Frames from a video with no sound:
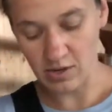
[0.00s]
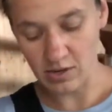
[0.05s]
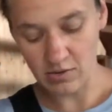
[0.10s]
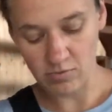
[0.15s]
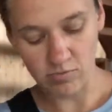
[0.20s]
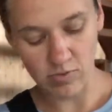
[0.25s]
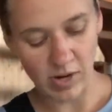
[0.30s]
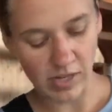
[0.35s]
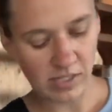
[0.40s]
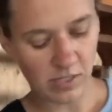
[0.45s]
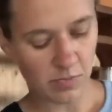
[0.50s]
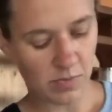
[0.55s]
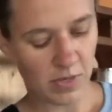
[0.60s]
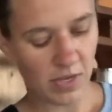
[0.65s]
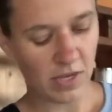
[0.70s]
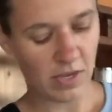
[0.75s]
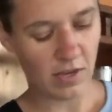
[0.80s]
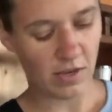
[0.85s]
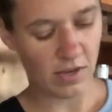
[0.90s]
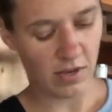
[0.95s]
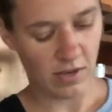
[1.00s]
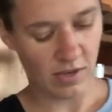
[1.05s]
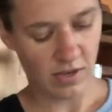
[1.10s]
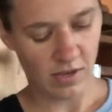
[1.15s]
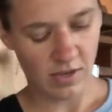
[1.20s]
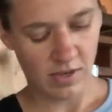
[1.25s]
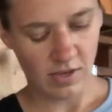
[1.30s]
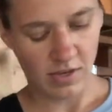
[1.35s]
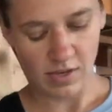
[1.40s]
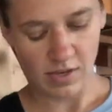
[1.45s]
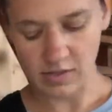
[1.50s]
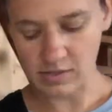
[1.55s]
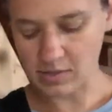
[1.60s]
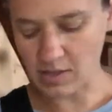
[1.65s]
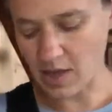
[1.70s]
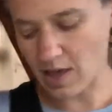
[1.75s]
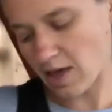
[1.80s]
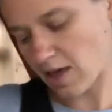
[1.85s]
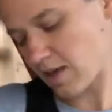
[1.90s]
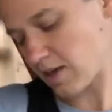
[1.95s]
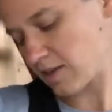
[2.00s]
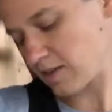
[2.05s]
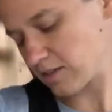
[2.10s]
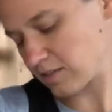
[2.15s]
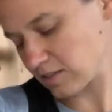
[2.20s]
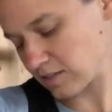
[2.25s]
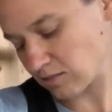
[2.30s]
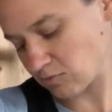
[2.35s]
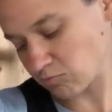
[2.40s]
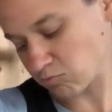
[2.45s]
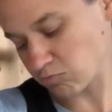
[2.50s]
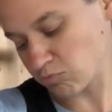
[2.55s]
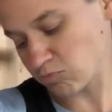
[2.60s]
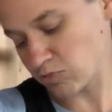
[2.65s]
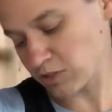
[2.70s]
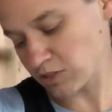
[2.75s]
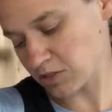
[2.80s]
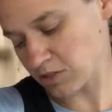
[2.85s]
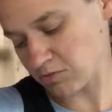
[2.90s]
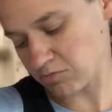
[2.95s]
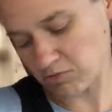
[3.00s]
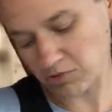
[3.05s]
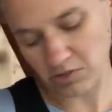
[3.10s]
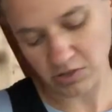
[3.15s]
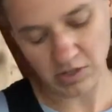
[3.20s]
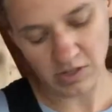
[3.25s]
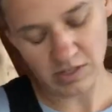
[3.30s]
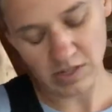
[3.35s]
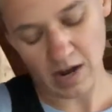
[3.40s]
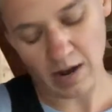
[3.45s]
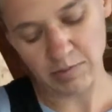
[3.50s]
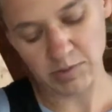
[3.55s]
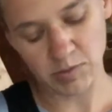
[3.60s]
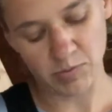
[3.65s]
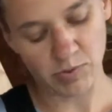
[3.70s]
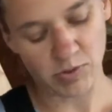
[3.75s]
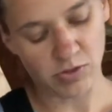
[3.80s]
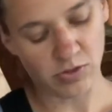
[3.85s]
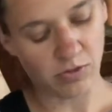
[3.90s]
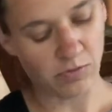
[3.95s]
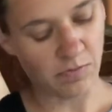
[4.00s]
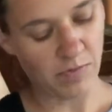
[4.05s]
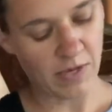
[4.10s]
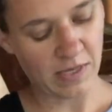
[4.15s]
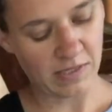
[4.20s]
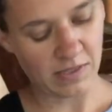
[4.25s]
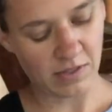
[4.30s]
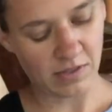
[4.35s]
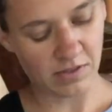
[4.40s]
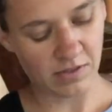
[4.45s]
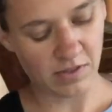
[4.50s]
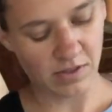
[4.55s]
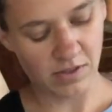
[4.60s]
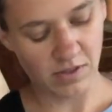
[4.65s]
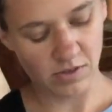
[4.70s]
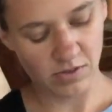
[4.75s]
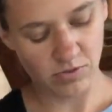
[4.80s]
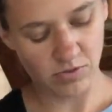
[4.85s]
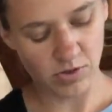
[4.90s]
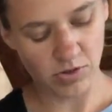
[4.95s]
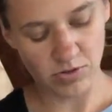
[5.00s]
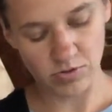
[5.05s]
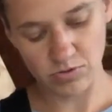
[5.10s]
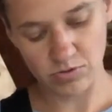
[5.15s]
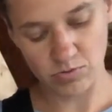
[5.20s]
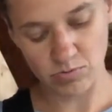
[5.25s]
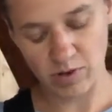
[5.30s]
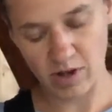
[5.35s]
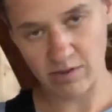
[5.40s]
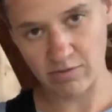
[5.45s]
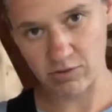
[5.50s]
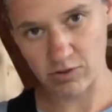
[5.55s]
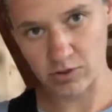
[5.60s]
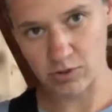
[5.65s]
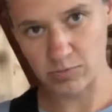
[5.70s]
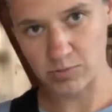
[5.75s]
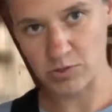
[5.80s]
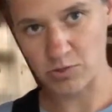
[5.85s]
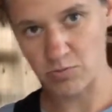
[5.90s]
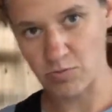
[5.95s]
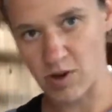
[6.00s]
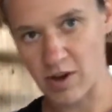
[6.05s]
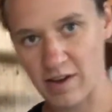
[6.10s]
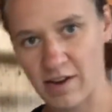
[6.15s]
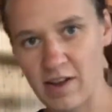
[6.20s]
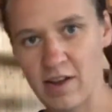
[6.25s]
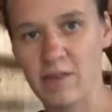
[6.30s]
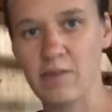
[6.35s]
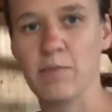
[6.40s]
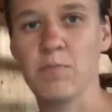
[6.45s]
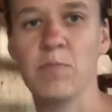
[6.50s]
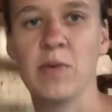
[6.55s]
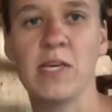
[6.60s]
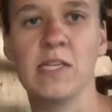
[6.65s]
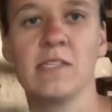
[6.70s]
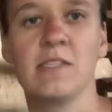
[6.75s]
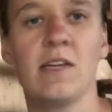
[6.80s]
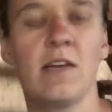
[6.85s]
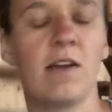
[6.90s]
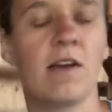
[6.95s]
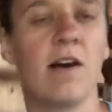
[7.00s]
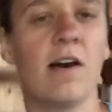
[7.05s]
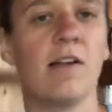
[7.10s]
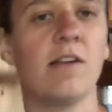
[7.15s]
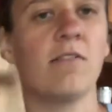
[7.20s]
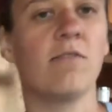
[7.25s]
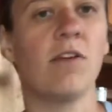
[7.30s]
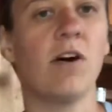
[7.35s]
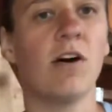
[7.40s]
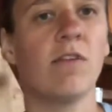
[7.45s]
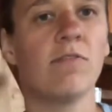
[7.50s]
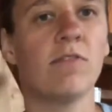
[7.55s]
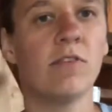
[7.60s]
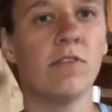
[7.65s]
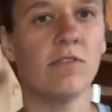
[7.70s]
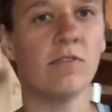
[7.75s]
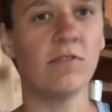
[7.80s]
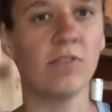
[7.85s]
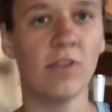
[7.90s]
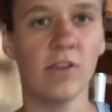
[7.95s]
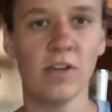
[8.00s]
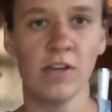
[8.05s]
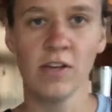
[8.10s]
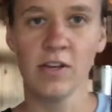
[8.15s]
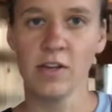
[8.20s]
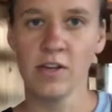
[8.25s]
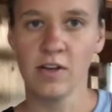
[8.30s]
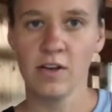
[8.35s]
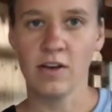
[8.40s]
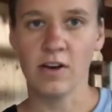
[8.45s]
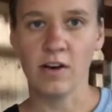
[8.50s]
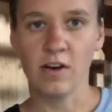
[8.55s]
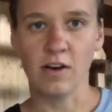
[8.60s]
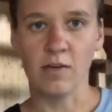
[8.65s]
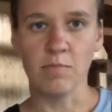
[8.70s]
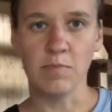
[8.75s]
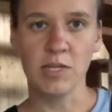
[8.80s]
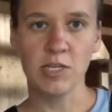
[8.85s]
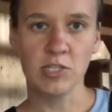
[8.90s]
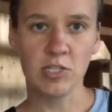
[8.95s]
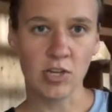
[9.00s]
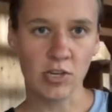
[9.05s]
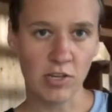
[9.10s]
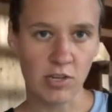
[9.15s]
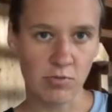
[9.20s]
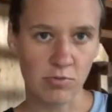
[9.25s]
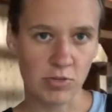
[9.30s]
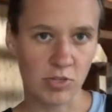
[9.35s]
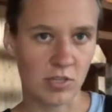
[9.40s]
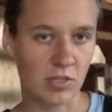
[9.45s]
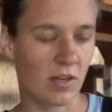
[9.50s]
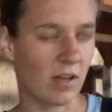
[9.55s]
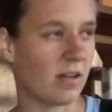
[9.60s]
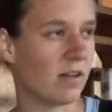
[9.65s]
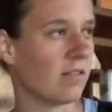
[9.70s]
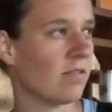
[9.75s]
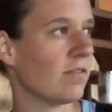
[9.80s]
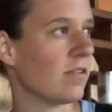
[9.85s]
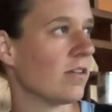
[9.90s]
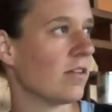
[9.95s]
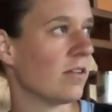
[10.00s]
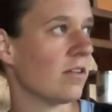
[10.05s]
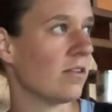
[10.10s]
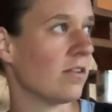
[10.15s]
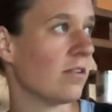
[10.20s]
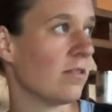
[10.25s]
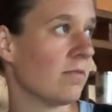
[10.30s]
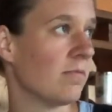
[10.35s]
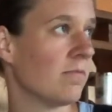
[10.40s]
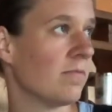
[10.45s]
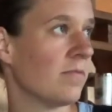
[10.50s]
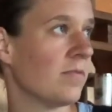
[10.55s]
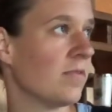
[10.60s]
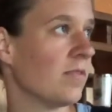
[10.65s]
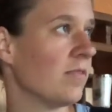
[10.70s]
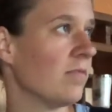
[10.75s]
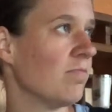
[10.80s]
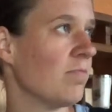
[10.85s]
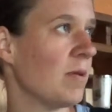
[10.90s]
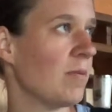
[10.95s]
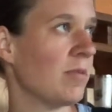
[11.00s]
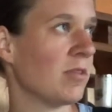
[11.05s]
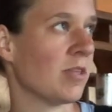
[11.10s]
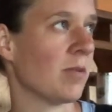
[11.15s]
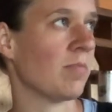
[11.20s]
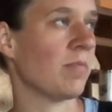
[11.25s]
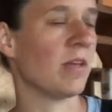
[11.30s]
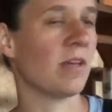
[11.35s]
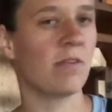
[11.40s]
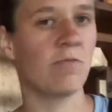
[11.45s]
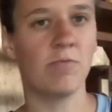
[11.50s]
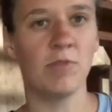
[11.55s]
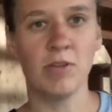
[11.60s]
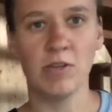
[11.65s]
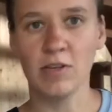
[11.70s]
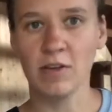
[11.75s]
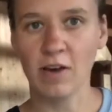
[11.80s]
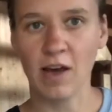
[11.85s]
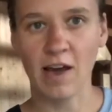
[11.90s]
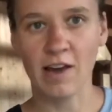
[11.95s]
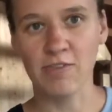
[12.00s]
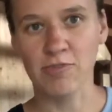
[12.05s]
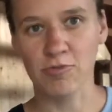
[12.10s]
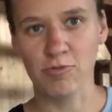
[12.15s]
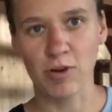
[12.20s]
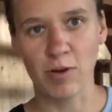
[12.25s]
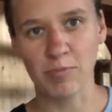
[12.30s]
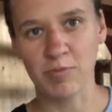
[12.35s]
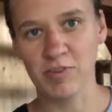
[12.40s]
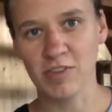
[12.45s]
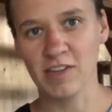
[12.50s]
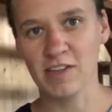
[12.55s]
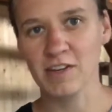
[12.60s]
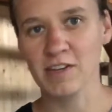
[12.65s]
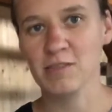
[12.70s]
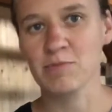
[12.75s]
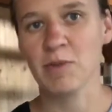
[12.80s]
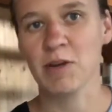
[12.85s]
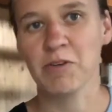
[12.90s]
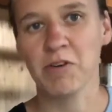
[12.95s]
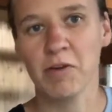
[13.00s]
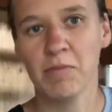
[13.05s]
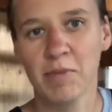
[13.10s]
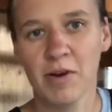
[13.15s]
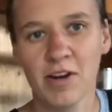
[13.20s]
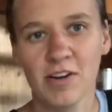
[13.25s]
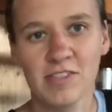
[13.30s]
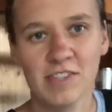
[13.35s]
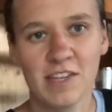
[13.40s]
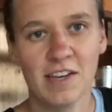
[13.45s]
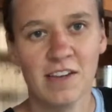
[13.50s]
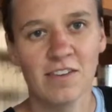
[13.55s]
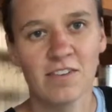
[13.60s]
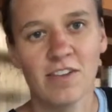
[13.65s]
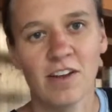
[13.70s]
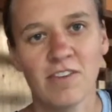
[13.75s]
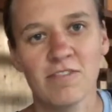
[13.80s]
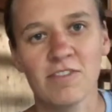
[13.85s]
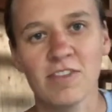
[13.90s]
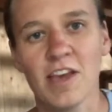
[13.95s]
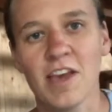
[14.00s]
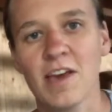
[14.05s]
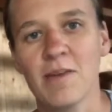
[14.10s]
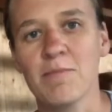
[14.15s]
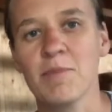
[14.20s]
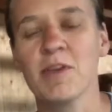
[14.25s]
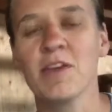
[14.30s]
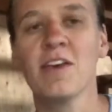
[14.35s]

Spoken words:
recipe is that it's really adaptable. Basically, you can use whatever herbs you want. I based it kind of off of mint jelly, which is kind of maybe something I grew up with it because my grandparents ate a lot of lamb